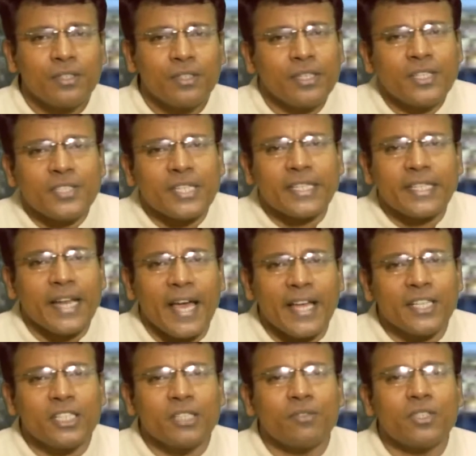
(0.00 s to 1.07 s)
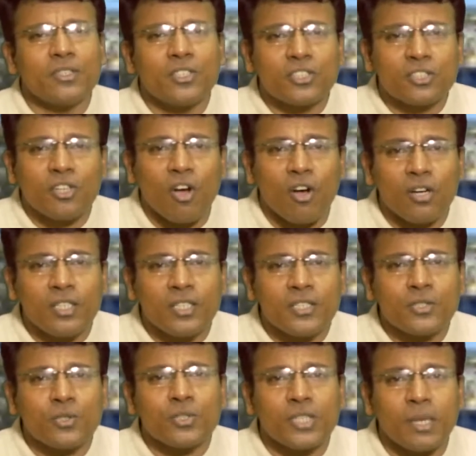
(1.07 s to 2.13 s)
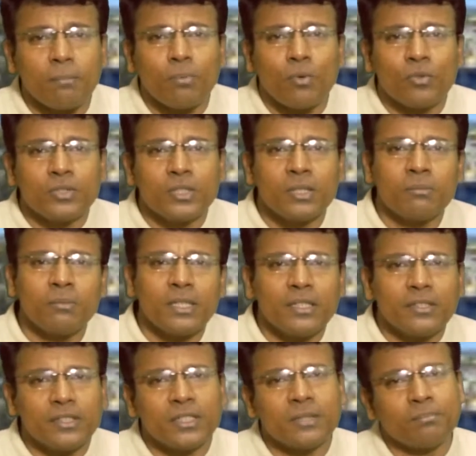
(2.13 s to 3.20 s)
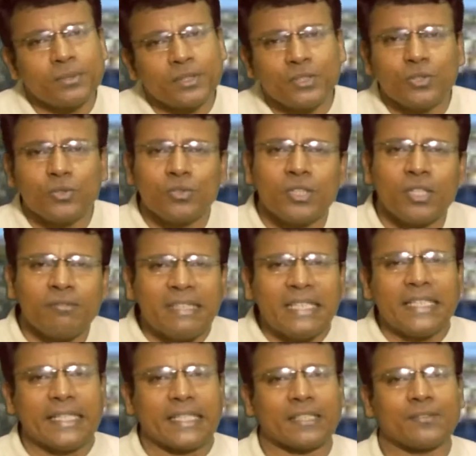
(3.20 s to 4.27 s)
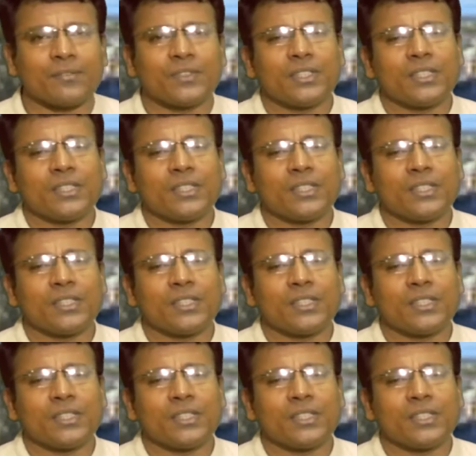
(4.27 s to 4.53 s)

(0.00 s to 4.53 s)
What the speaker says: It is a grant given to scholars to support them in their pursuit of learning.